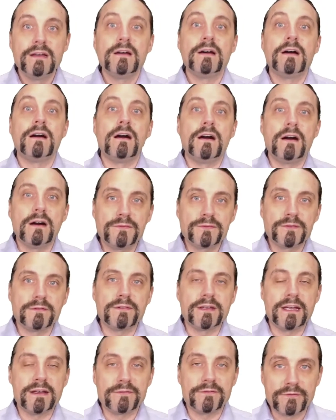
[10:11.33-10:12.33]
After
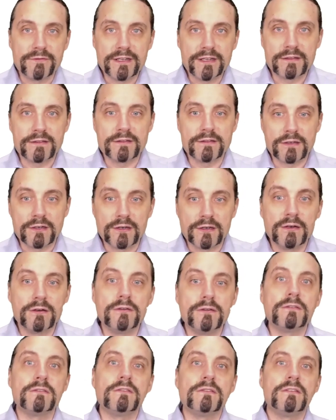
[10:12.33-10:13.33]
we have written the
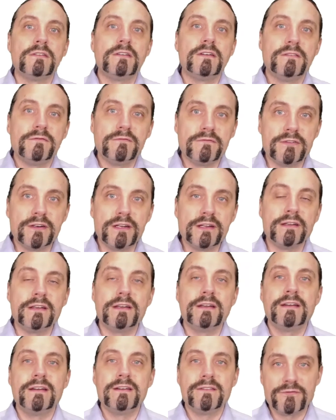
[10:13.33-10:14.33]
code, we
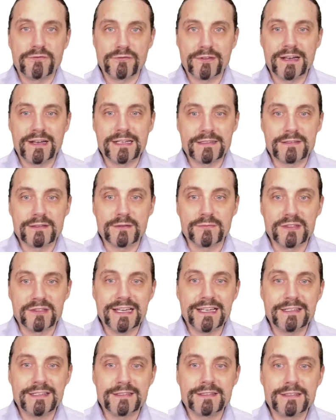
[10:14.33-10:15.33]
write some
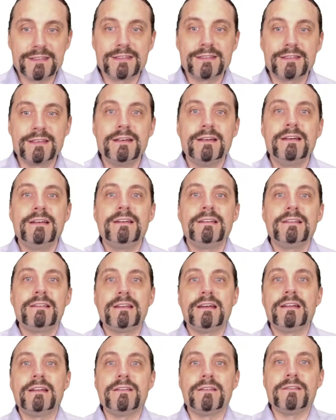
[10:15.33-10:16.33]
tests,
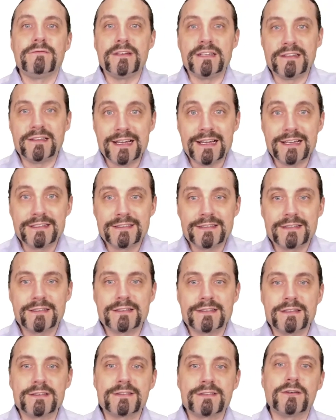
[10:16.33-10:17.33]
then we
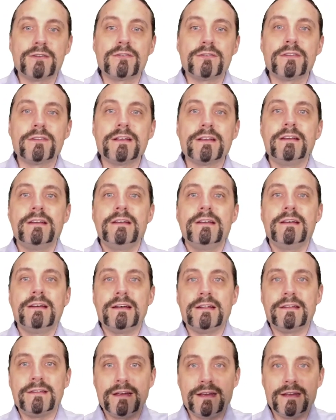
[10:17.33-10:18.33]
test the story,
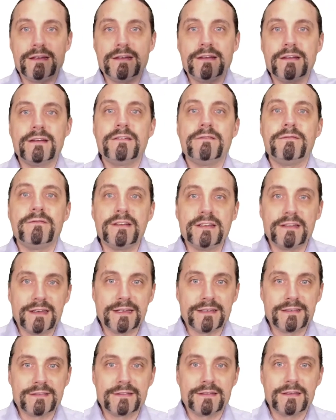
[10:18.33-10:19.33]
and then we
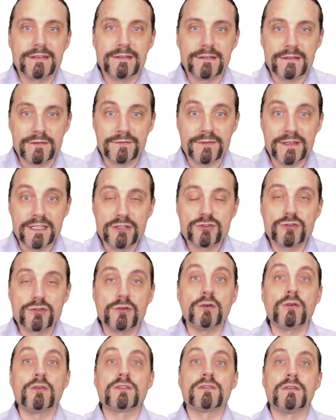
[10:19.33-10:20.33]
test the feature,
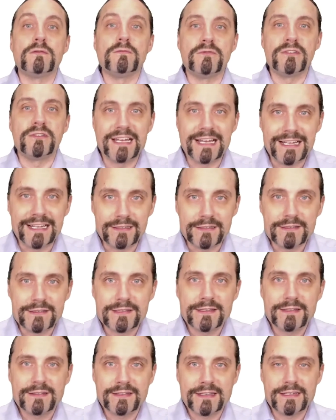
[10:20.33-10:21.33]
or someone
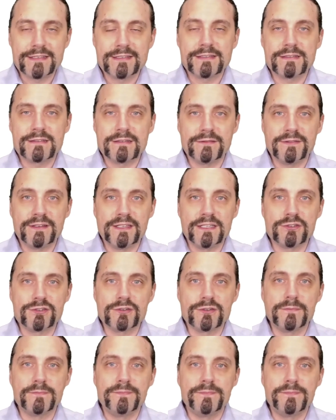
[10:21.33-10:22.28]
else tests the feature.